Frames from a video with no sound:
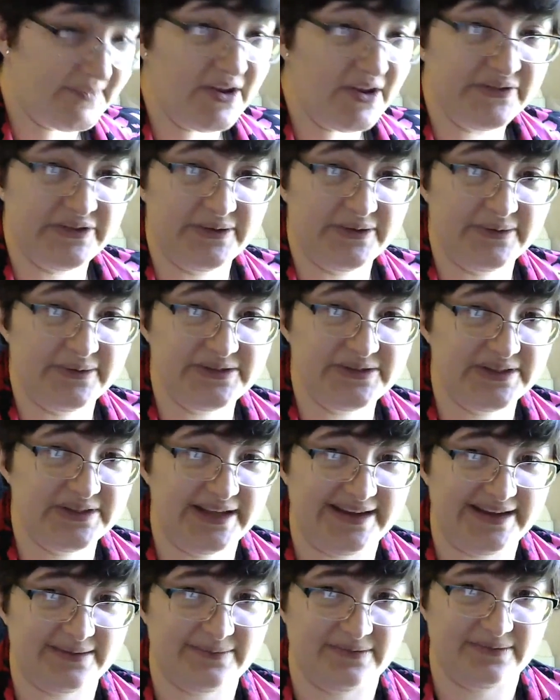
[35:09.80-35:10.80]
So would you
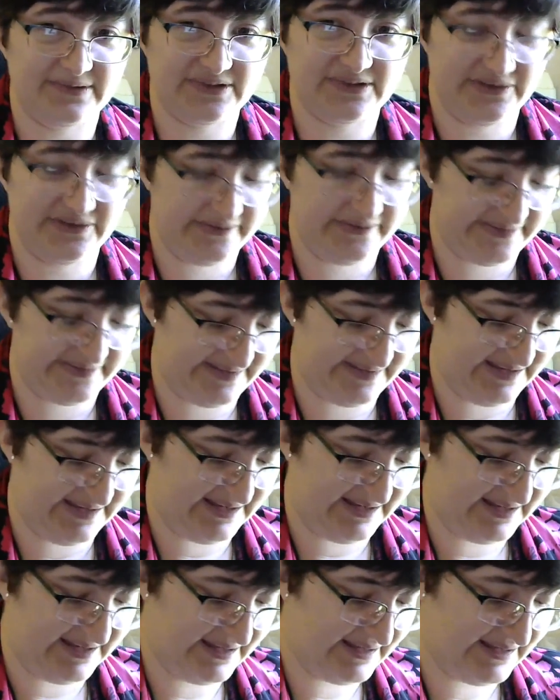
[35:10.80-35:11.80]
like to
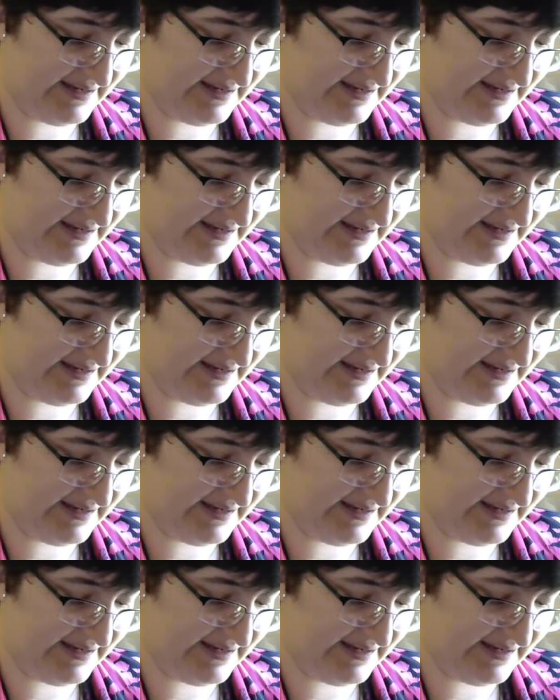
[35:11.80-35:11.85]
see